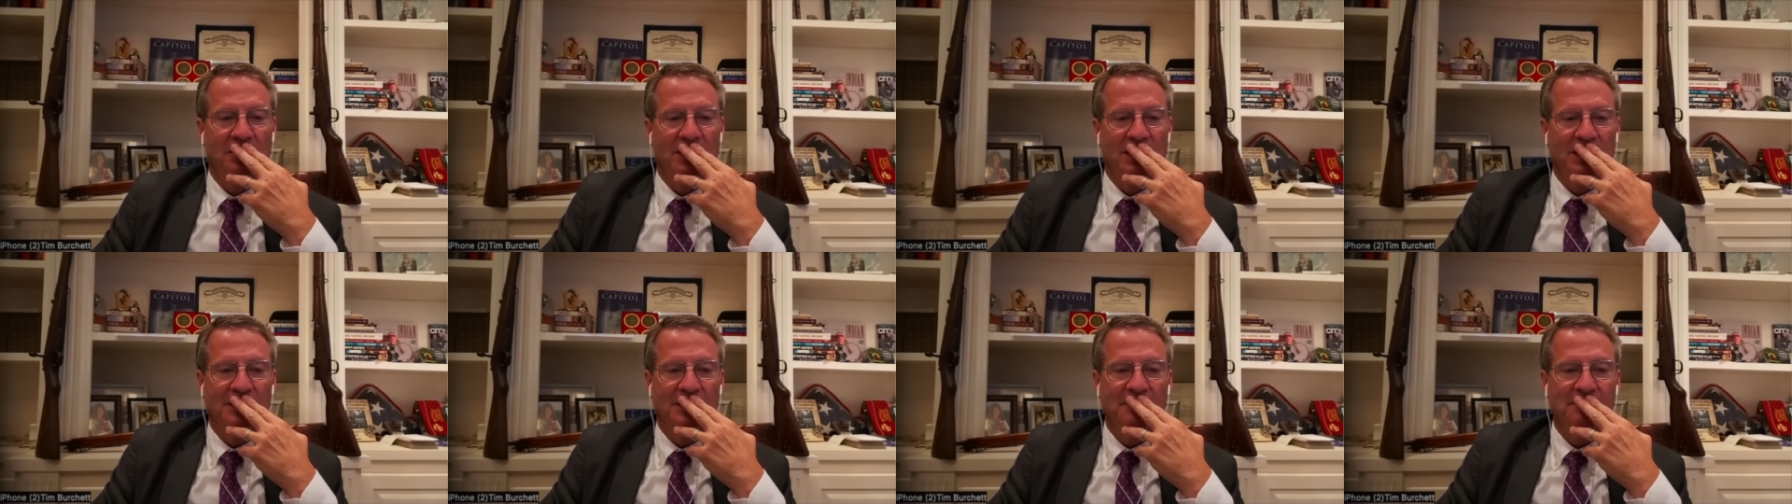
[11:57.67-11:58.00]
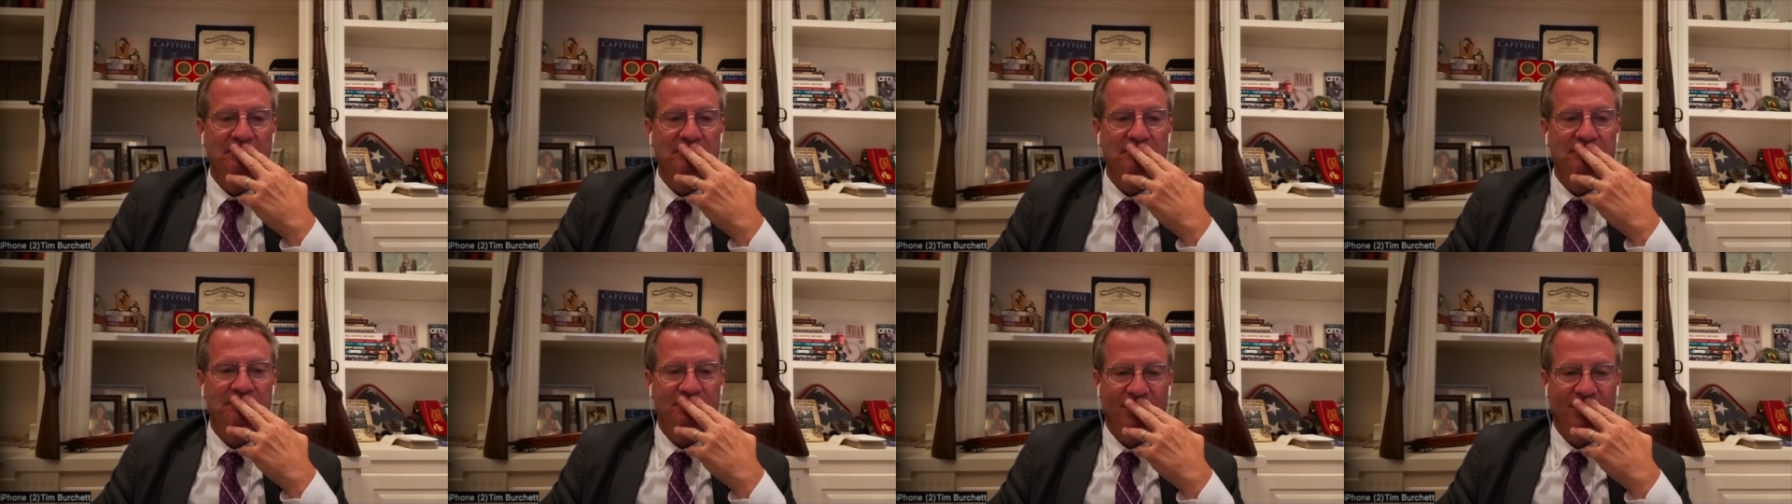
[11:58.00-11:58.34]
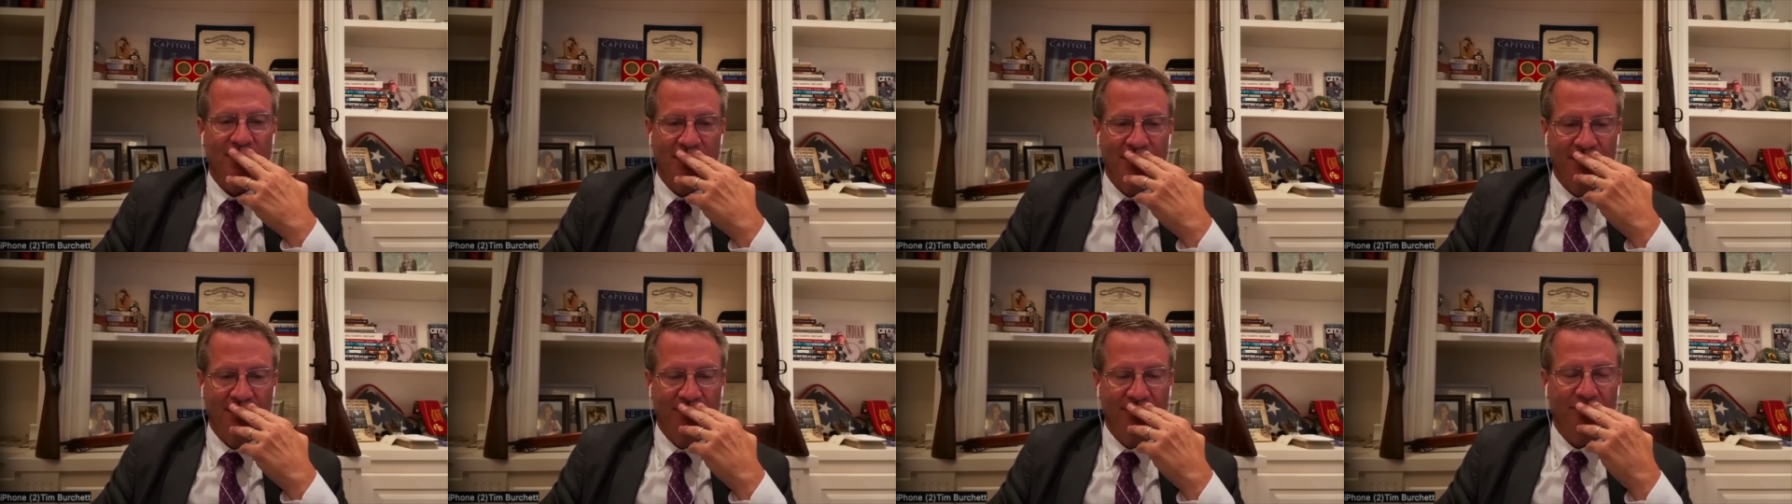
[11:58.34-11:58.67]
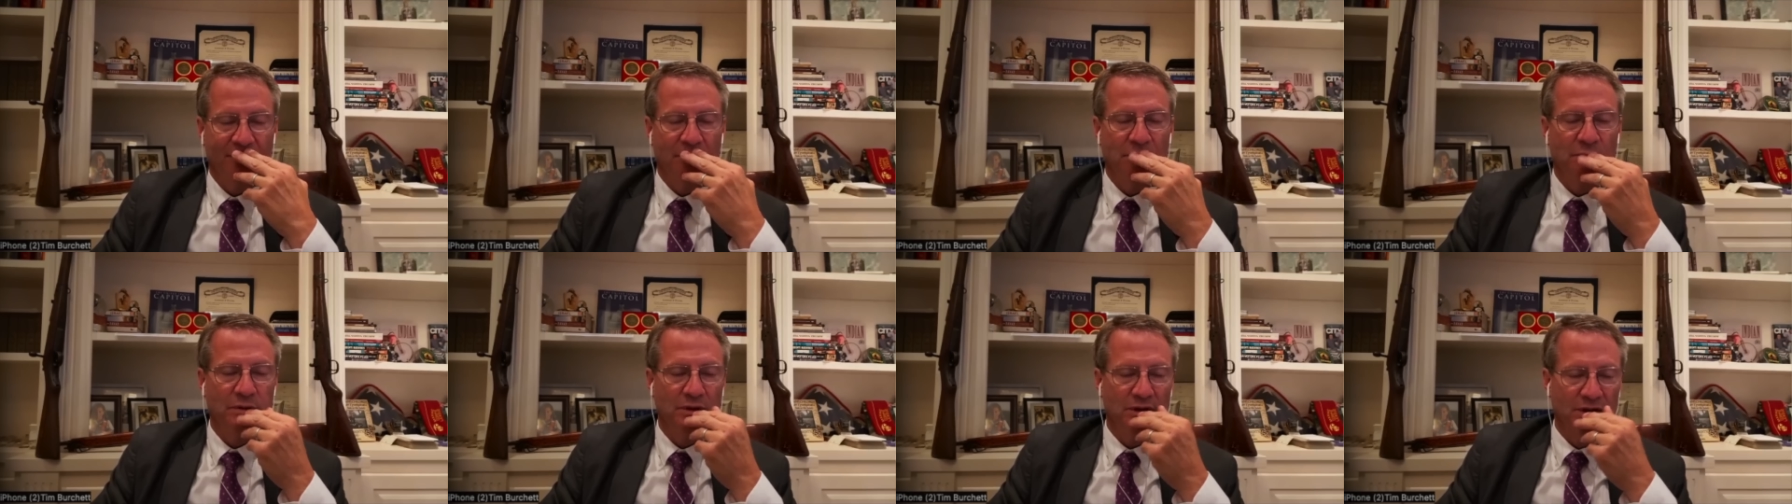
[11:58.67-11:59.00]
me. It is
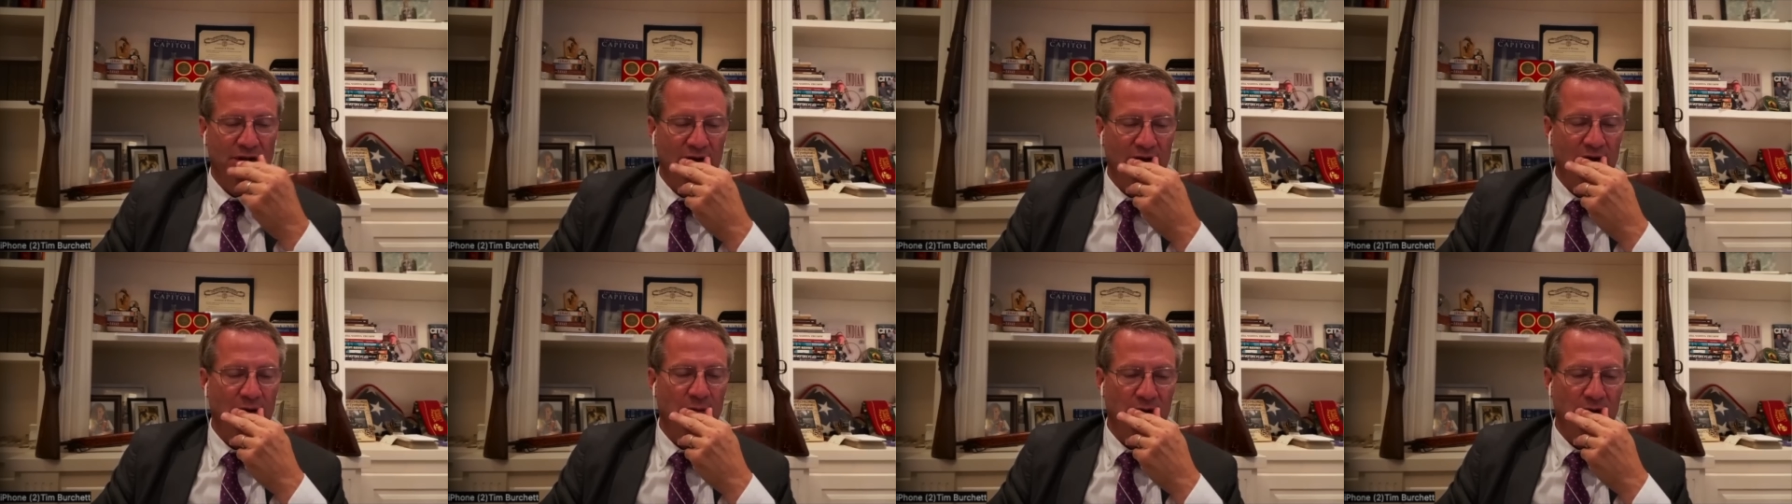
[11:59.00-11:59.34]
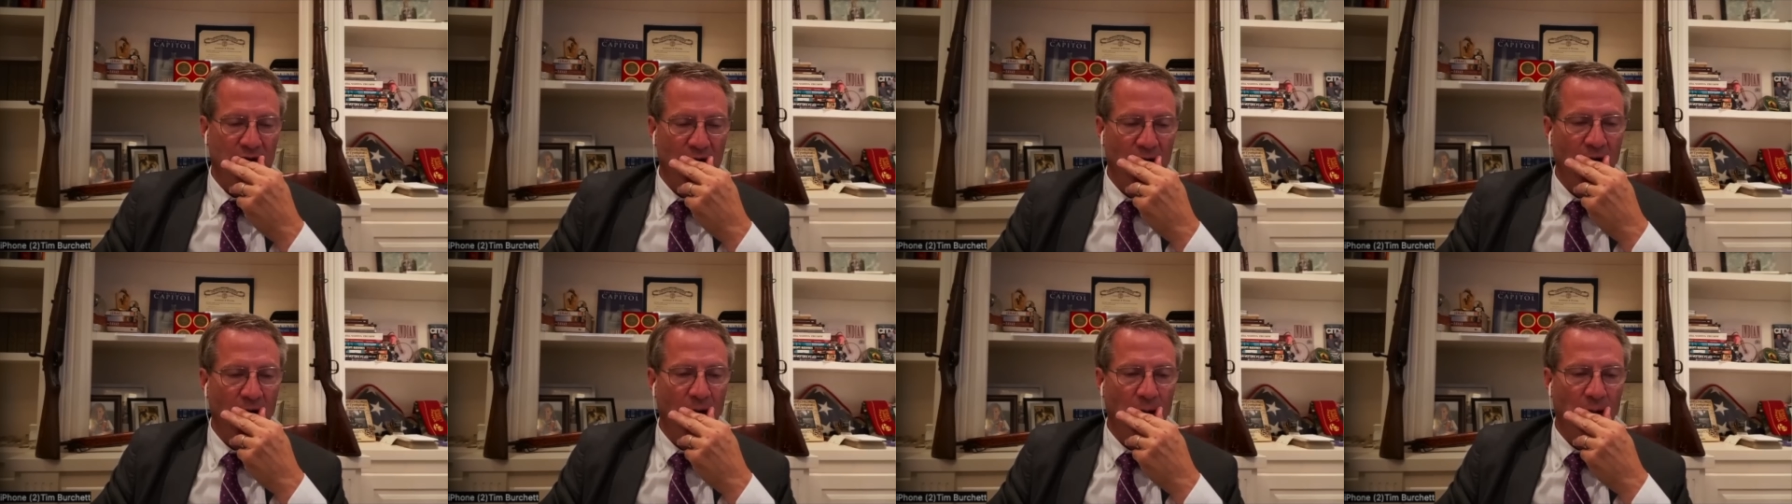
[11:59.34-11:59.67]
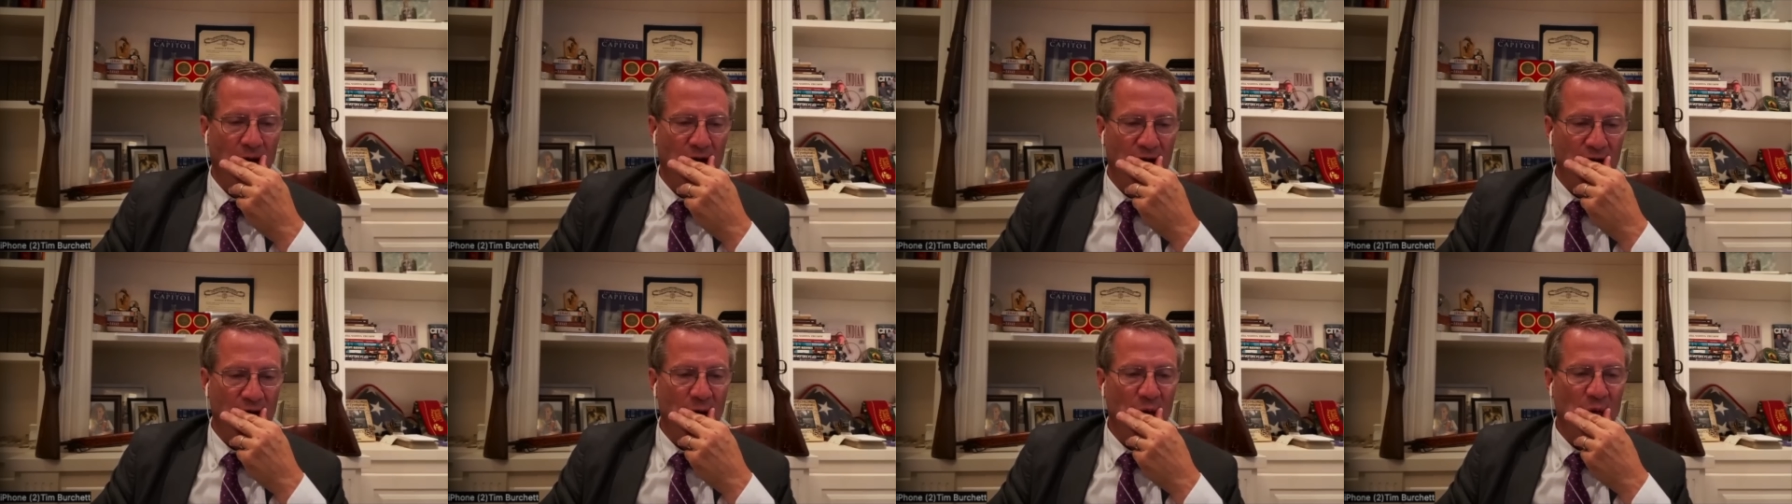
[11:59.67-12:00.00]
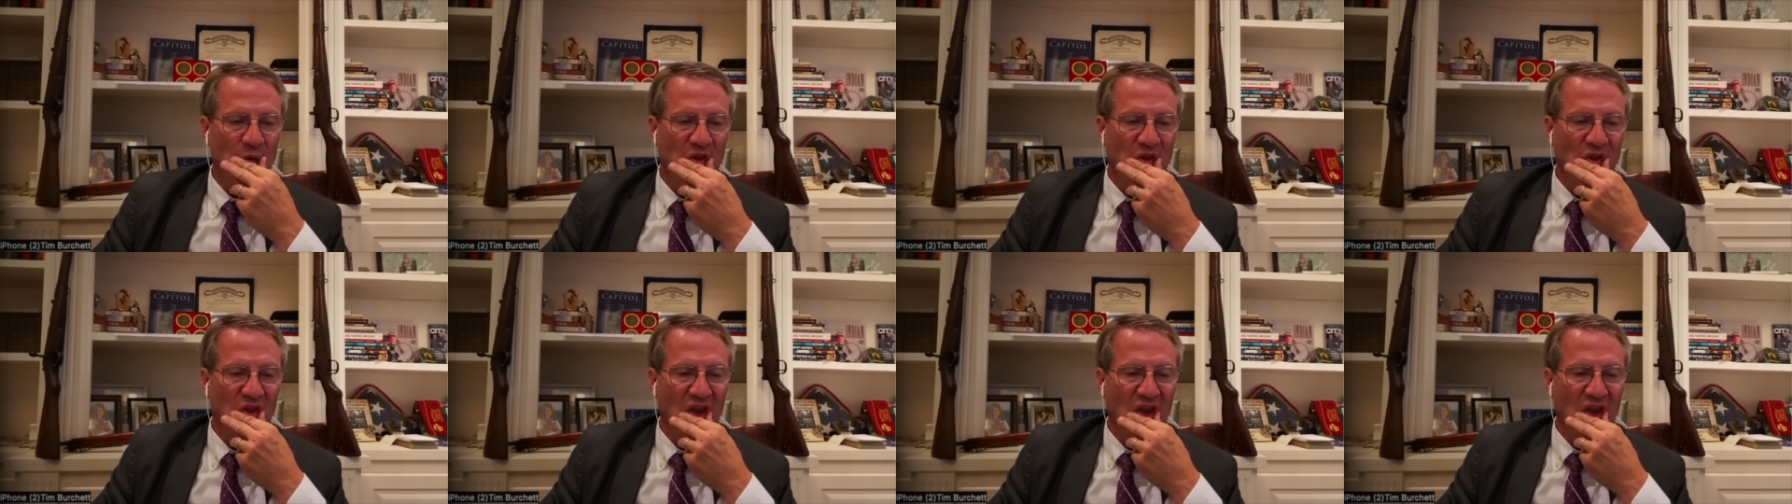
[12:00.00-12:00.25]
completely beyond me.